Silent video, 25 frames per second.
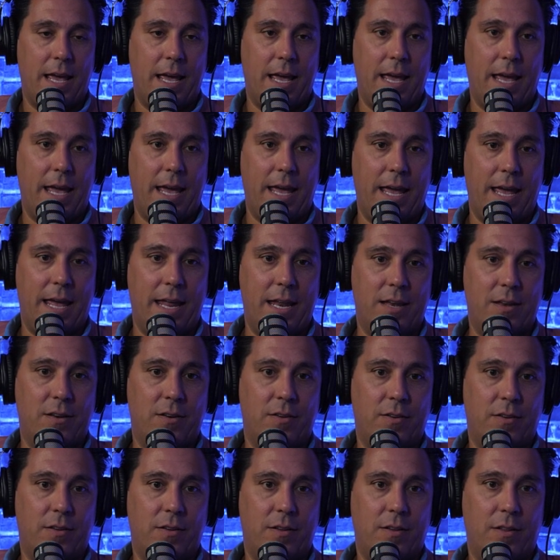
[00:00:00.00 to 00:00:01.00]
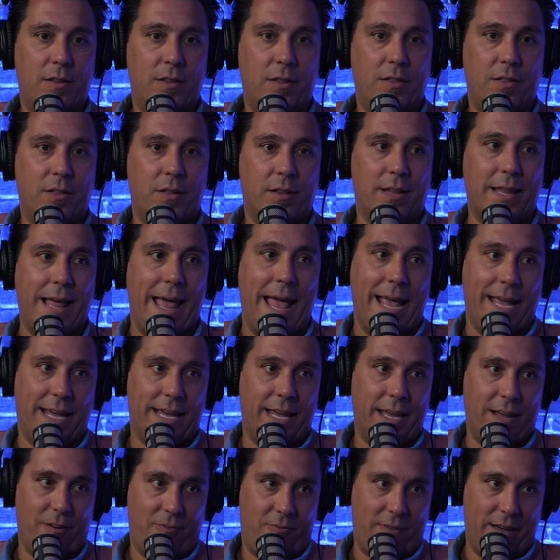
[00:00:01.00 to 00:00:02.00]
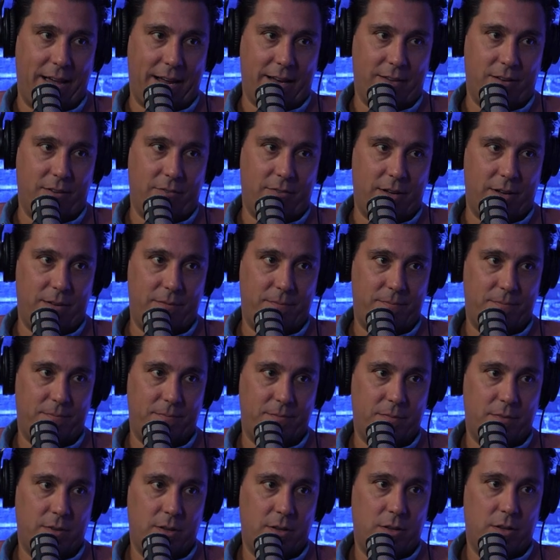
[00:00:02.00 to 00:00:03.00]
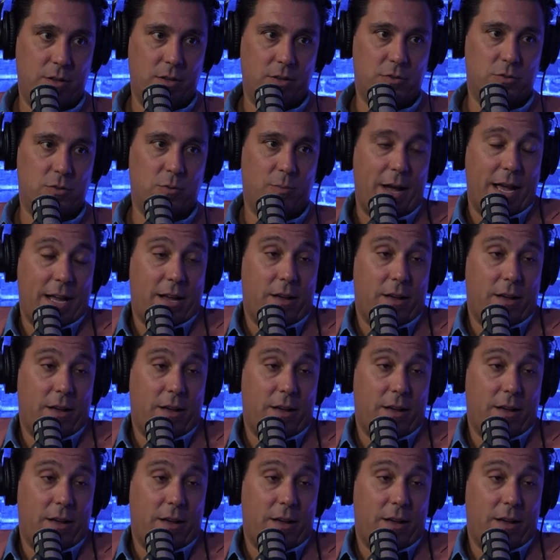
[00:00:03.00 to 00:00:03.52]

and the lagging effect of it. So my